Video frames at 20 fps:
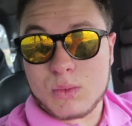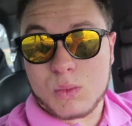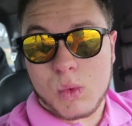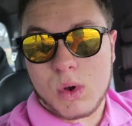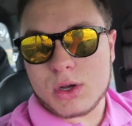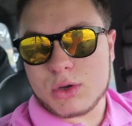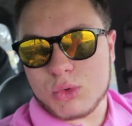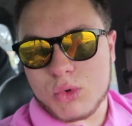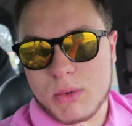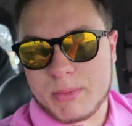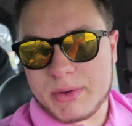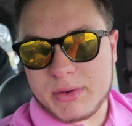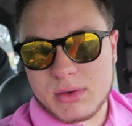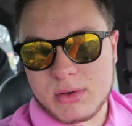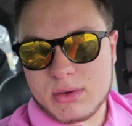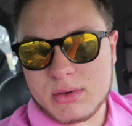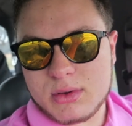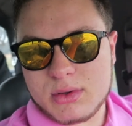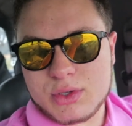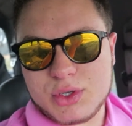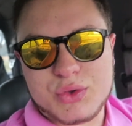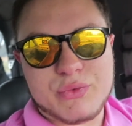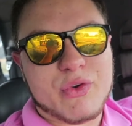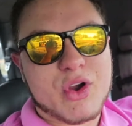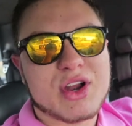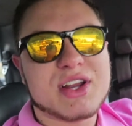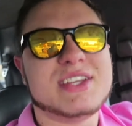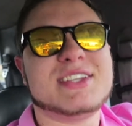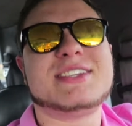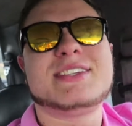Wonder Woman. You've
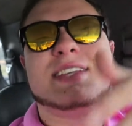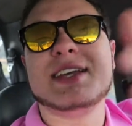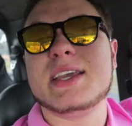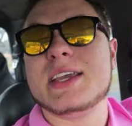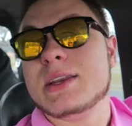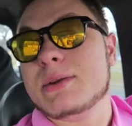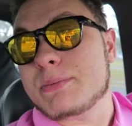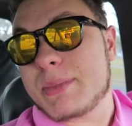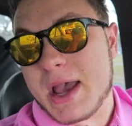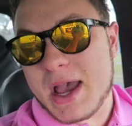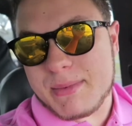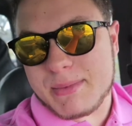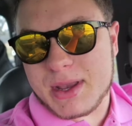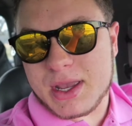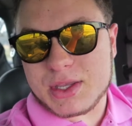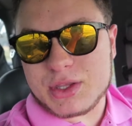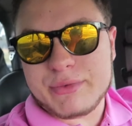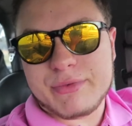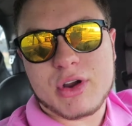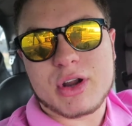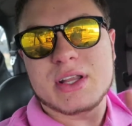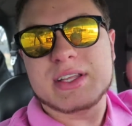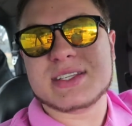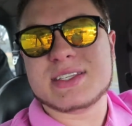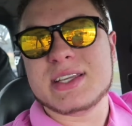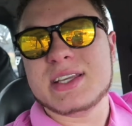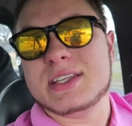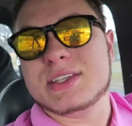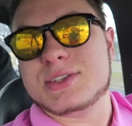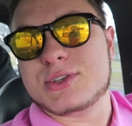already seen Batman. You've already
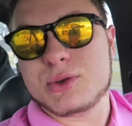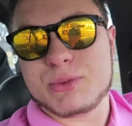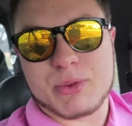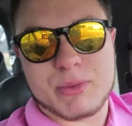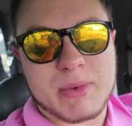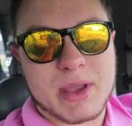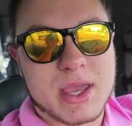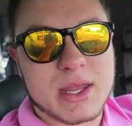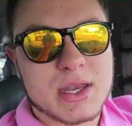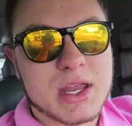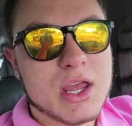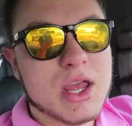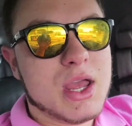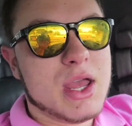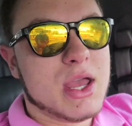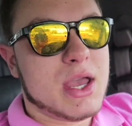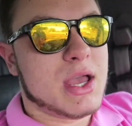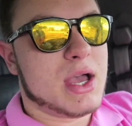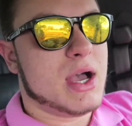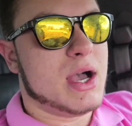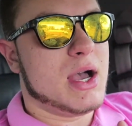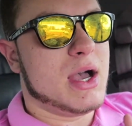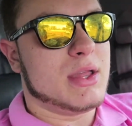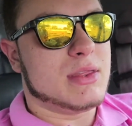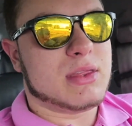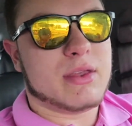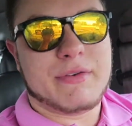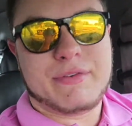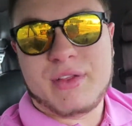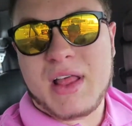seen Superman.
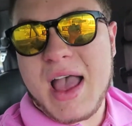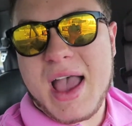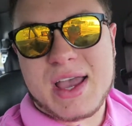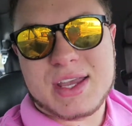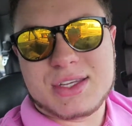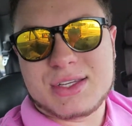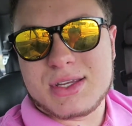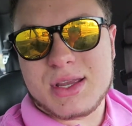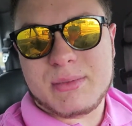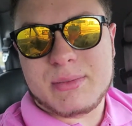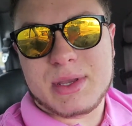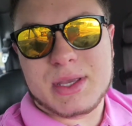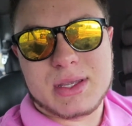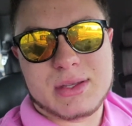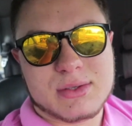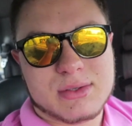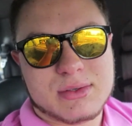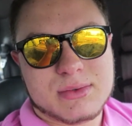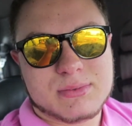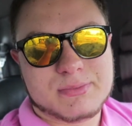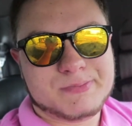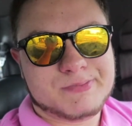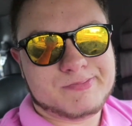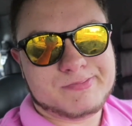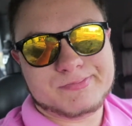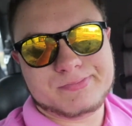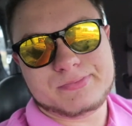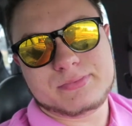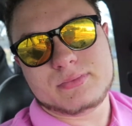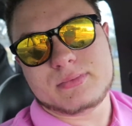The Flash, I mean,
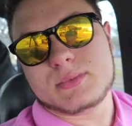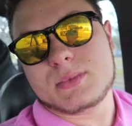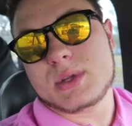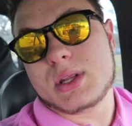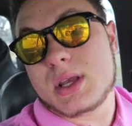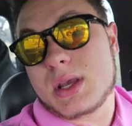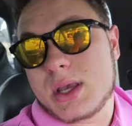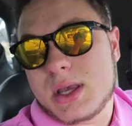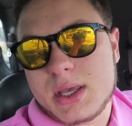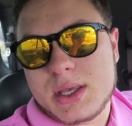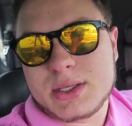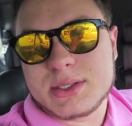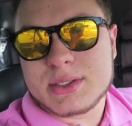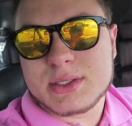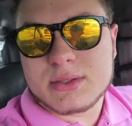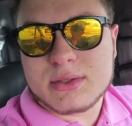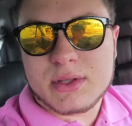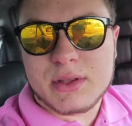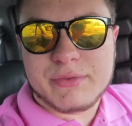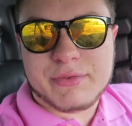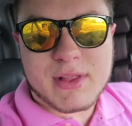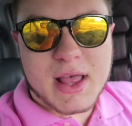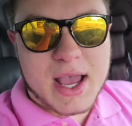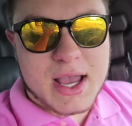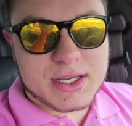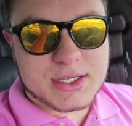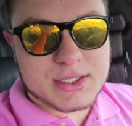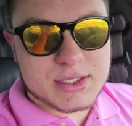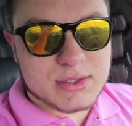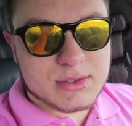he's the
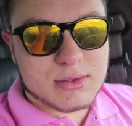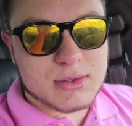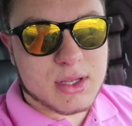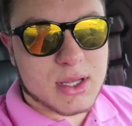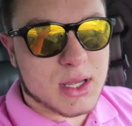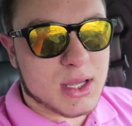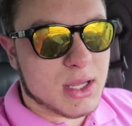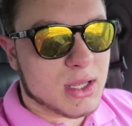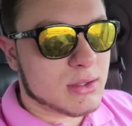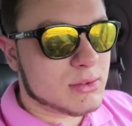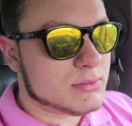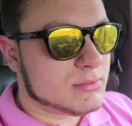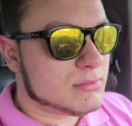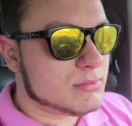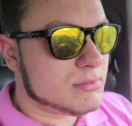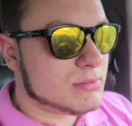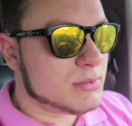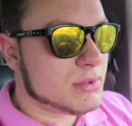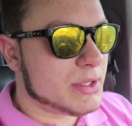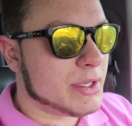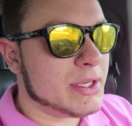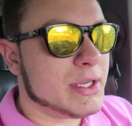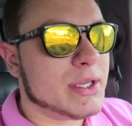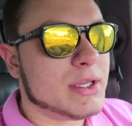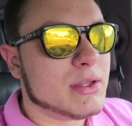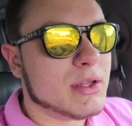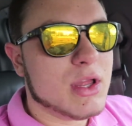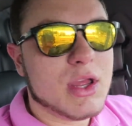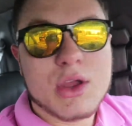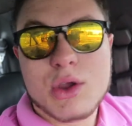Flash. He
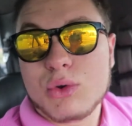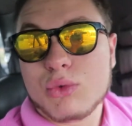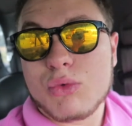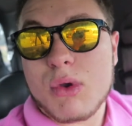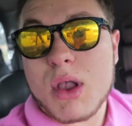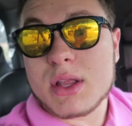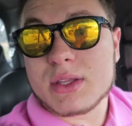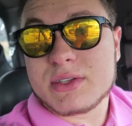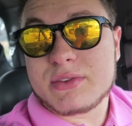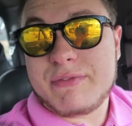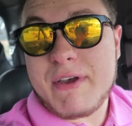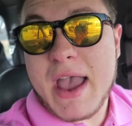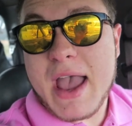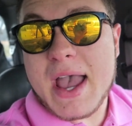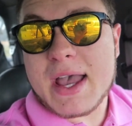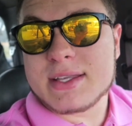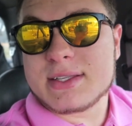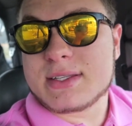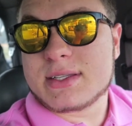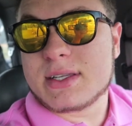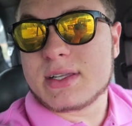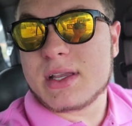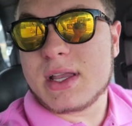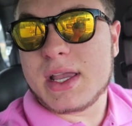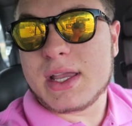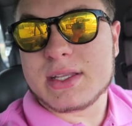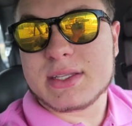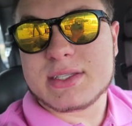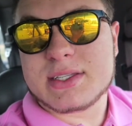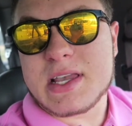runs fast
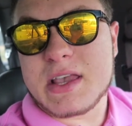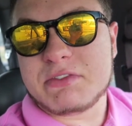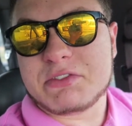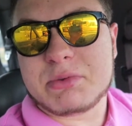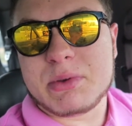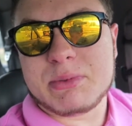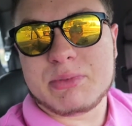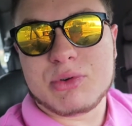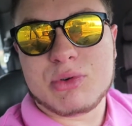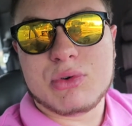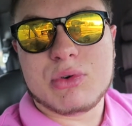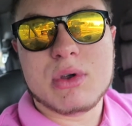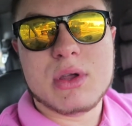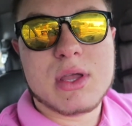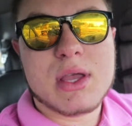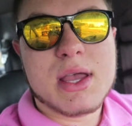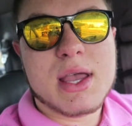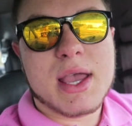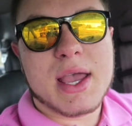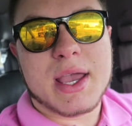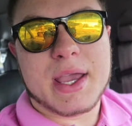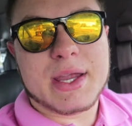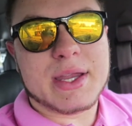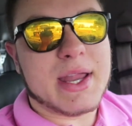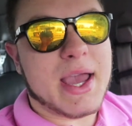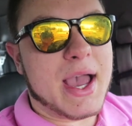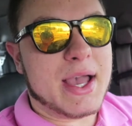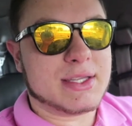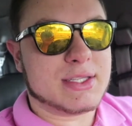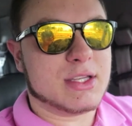and saves people
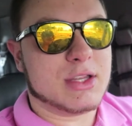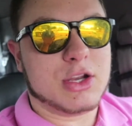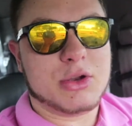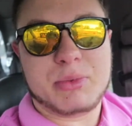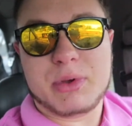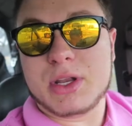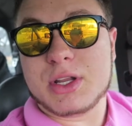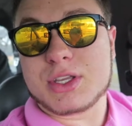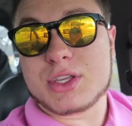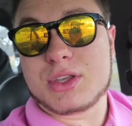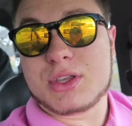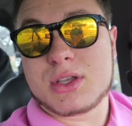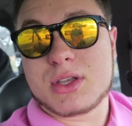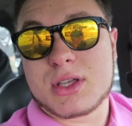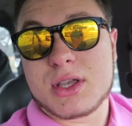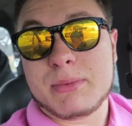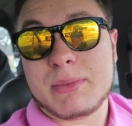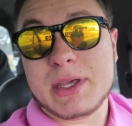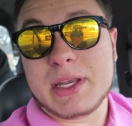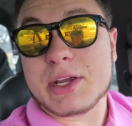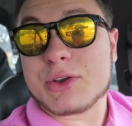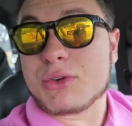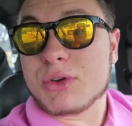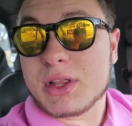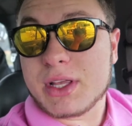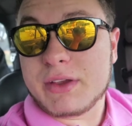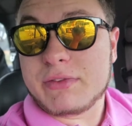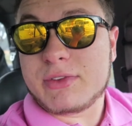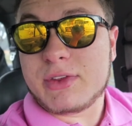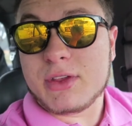and adds a little bit of comedic
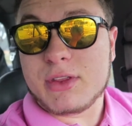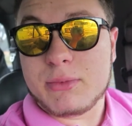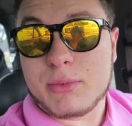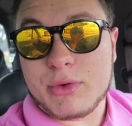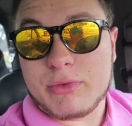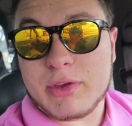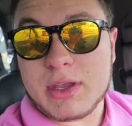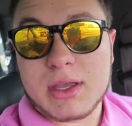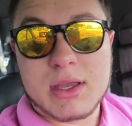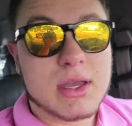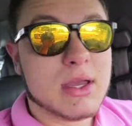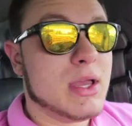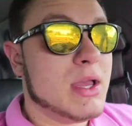relief to the movie.